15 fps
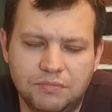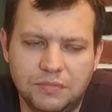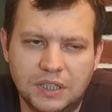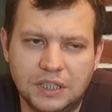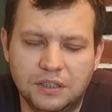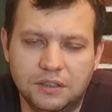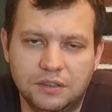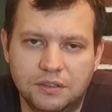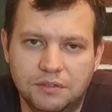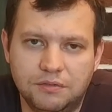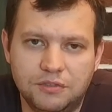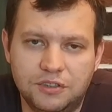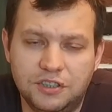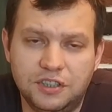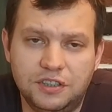and
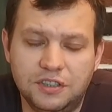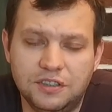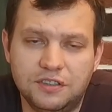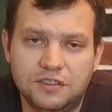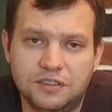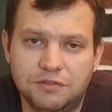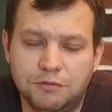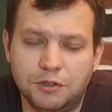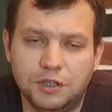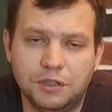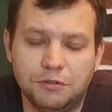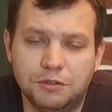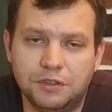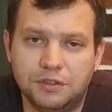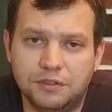cities,
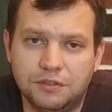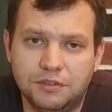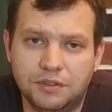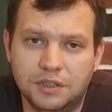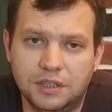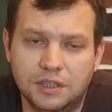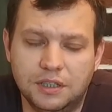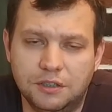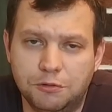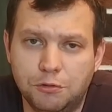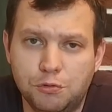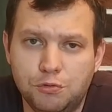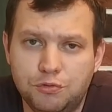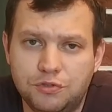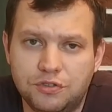whatever,
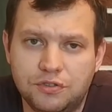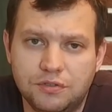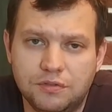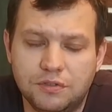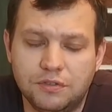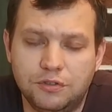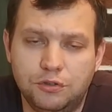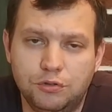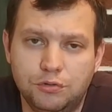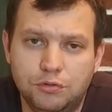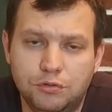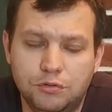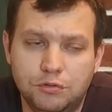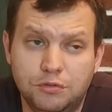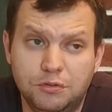roads,
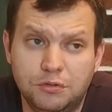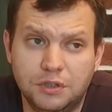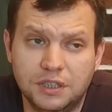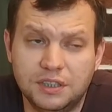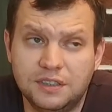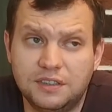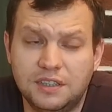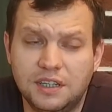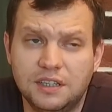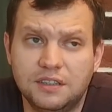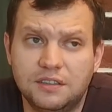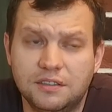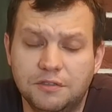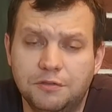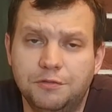to
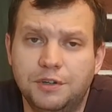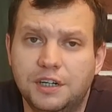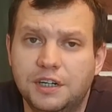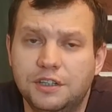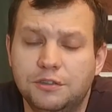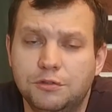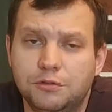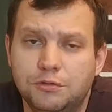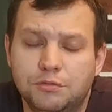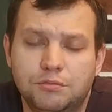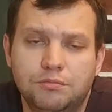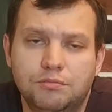understand where are you,